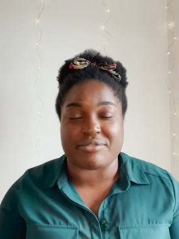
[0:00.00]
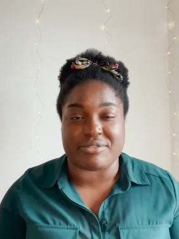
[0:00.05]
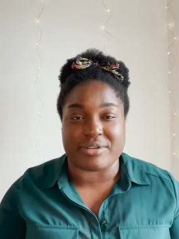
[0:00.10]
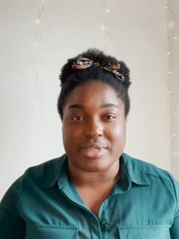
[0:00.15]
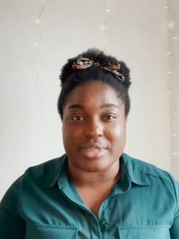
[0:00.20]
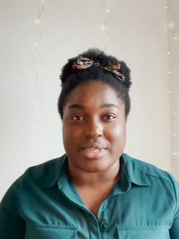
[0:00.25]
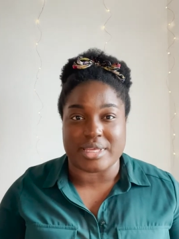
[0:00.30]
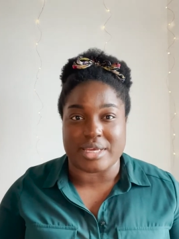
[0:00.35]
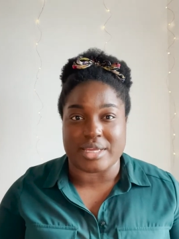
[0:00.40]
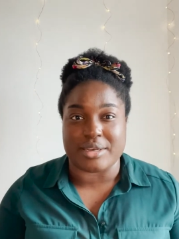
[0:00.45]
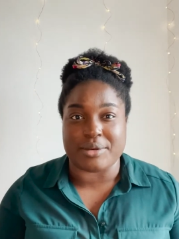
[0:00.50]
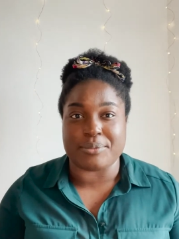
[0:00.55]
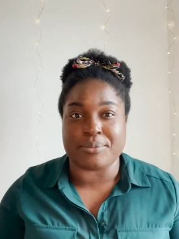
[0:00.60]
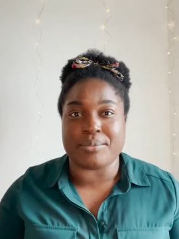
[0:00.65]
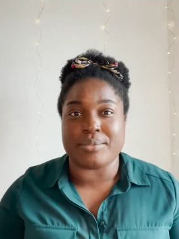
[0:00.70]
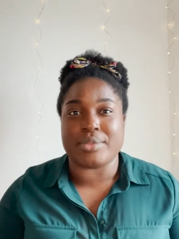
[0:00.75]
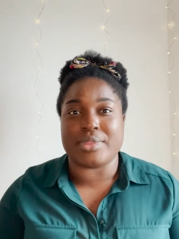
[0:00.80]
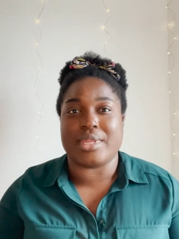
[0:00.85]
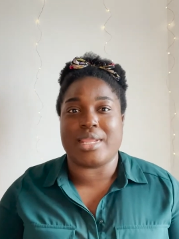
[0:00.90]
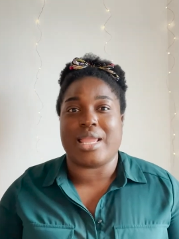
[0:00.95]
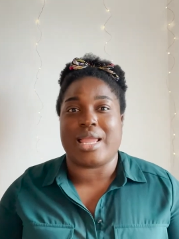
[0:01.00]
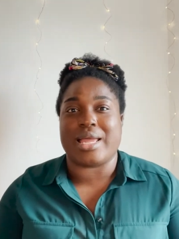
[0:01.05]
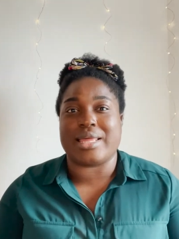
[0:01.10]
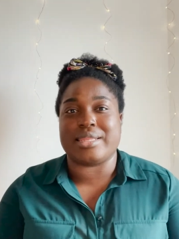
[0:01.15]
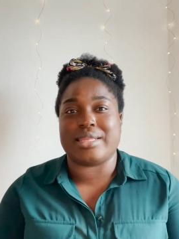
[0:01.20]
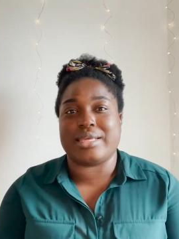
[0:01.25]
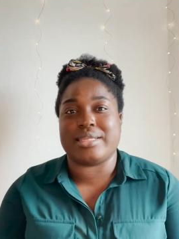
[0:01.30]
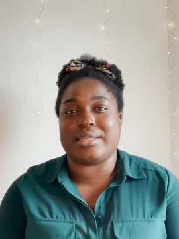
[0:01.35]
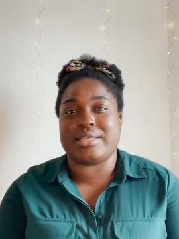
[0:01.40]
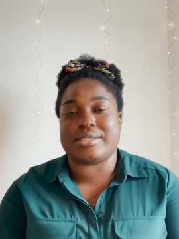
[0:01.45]
like that. And
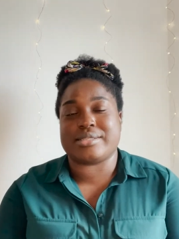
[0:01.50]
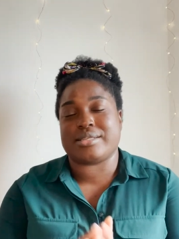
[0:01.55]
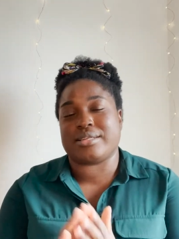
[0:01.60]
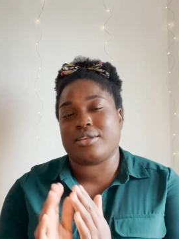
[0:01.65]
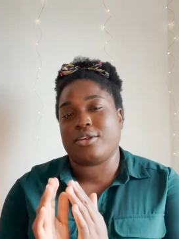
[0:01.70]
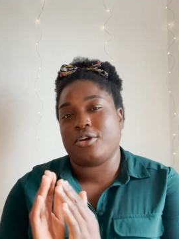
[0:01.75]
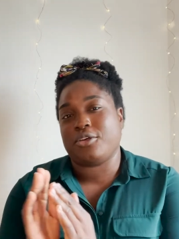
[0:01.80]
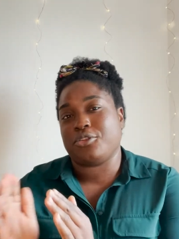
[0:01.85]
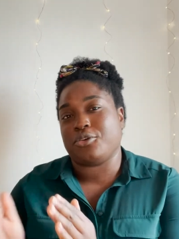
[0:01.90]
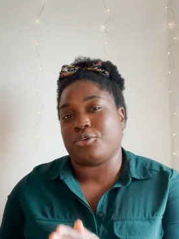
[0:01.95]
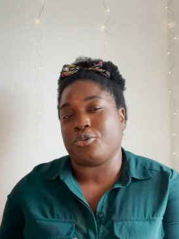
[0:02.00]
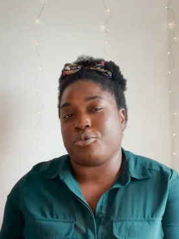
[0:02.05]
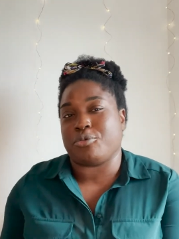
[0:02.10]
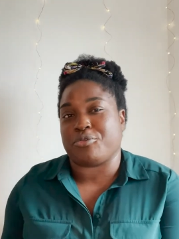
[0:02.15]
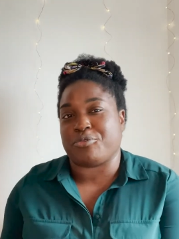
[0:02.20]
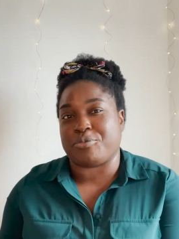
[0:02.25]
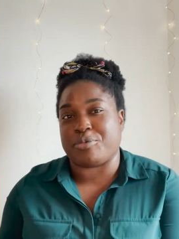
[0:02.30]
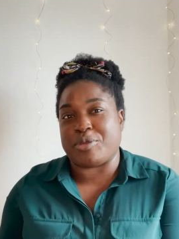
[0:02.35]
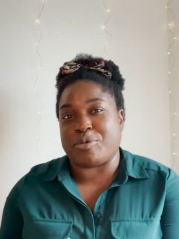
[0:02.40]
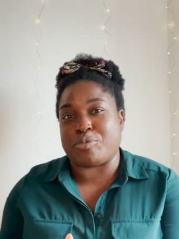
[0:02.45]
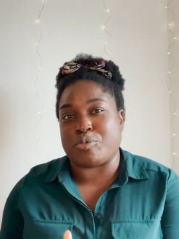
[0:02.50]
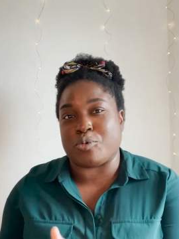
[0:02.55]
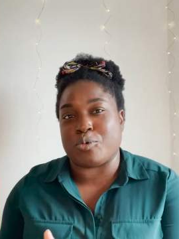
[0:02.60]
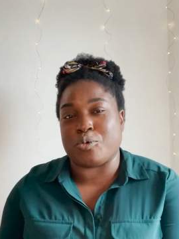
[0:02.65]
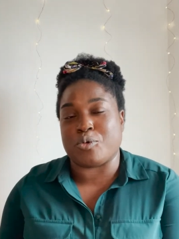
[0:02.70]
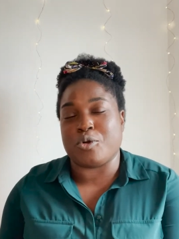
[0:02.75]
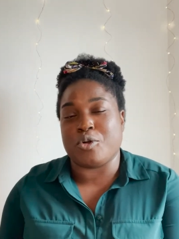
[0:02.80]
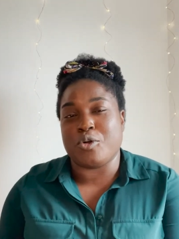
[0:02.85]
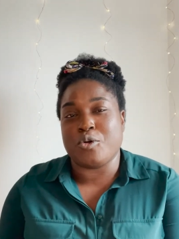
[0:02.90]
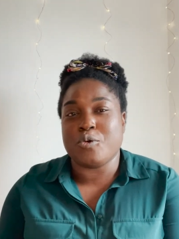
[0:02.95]
then there's another group of
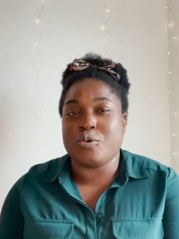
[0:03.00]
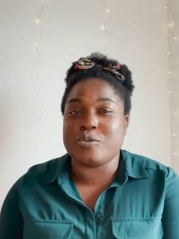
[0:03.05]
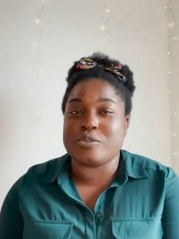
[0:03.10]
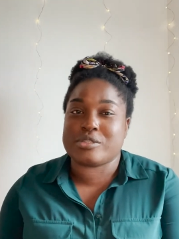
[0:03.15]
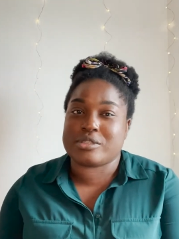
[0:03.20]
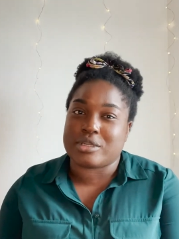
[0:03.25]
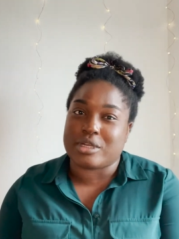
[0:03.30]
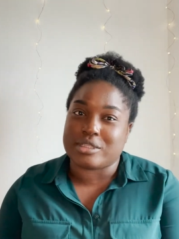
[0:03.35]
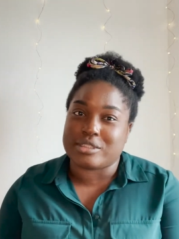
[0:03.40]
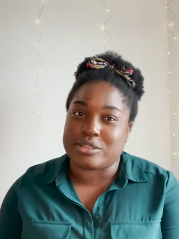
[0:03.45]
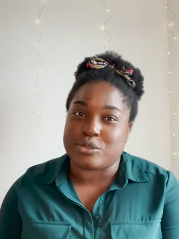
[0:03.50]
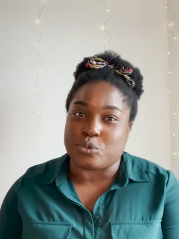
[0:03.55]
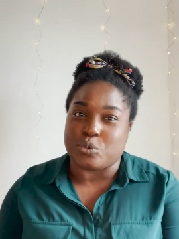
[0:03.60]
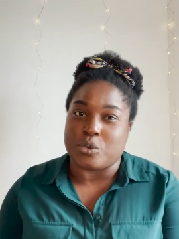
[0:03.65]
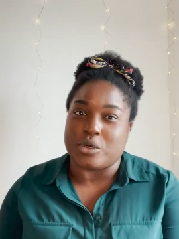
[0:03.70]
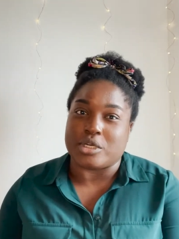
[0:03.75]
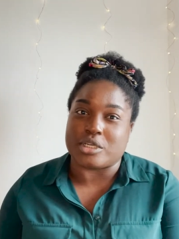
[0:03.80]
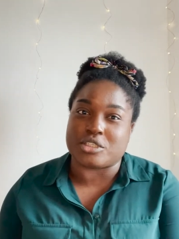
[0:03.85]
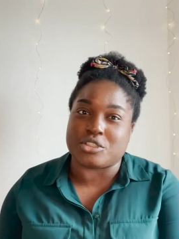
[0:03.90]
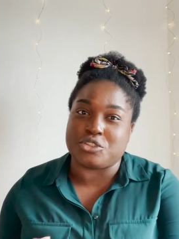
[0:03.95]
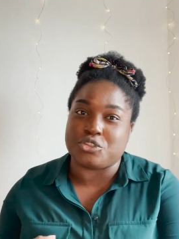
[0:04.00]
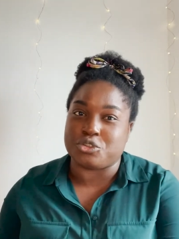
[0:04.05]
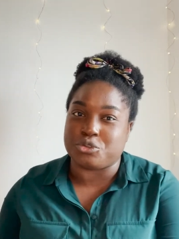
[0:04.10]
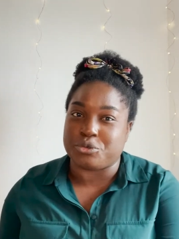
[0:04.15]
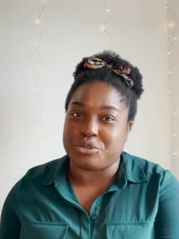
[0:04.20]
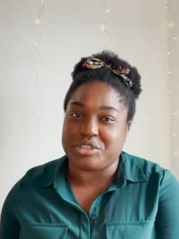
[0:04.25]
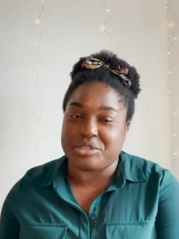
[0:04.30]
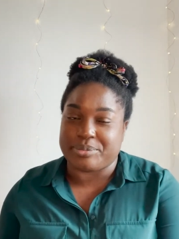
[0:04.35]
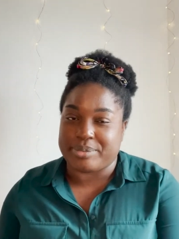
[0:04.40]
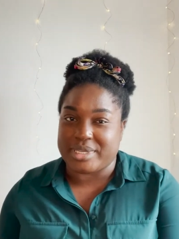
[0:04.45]
people who started work
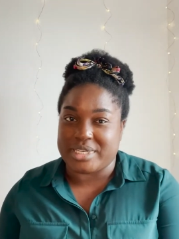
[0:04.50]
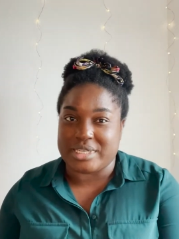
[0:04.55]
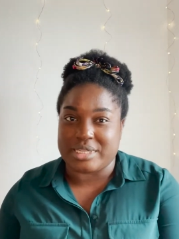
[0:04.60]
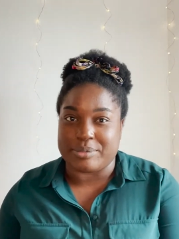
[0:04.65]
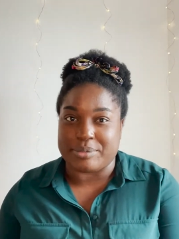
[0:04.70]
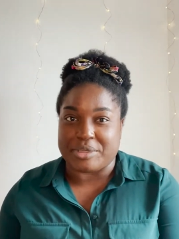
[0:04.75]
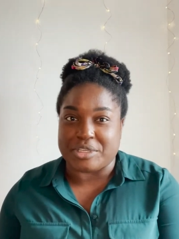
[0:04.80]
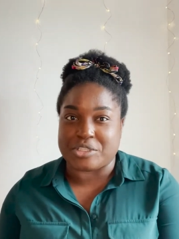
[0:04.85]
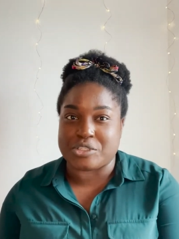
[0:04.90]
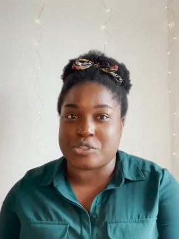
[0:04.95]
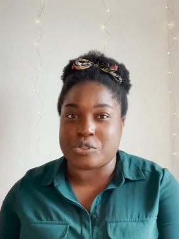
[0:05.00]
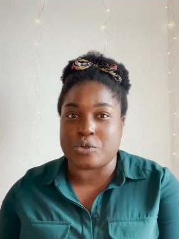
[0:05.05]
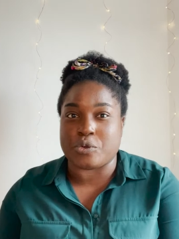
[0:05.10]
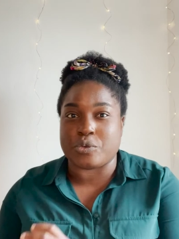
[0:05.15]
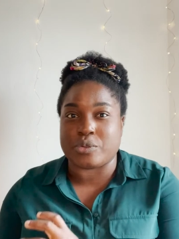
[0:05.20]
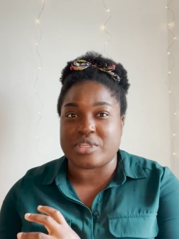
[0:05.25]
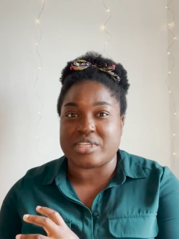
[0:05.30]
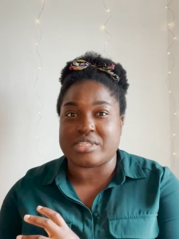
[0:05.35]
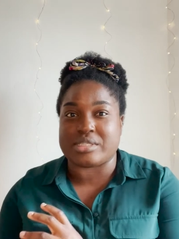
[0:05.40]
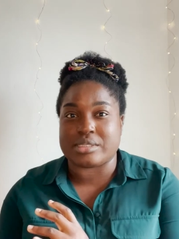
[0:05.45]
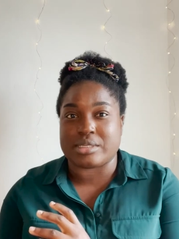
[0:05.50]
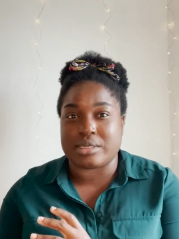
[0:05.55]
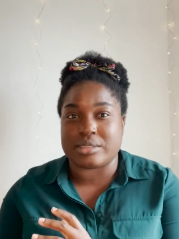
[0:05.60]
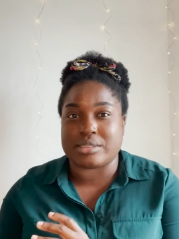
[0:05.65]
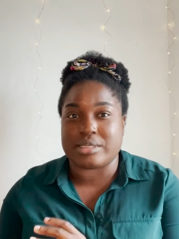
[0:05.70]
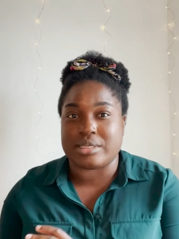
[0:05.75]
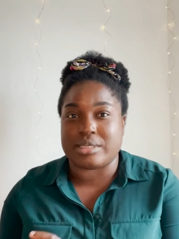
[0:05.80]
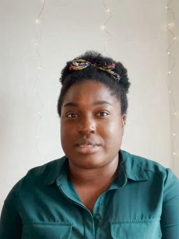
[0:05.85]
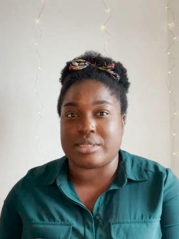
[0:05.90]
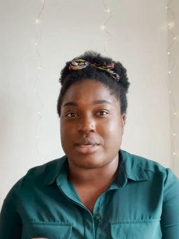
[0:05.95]
during the pandemic. So they
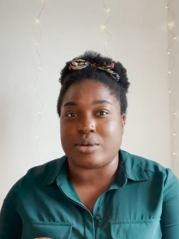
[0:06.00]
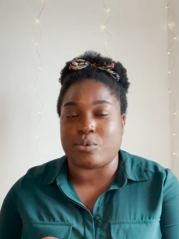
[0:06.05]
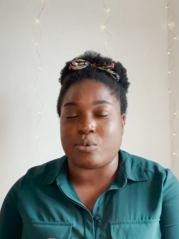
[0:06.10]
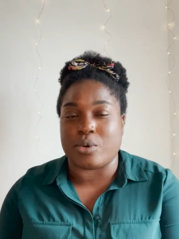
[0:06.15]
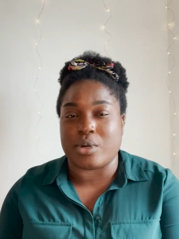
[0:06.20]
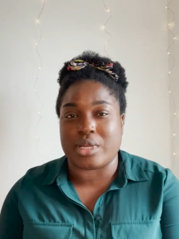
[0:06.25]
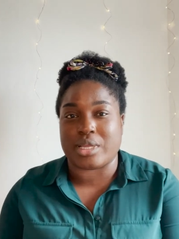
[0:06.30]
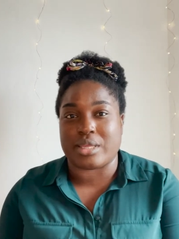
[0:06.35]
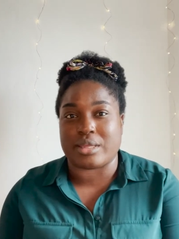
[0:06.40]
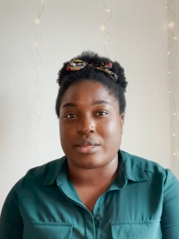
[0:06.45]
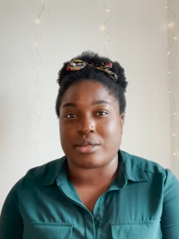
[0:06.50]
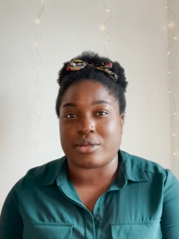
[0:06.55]
started their work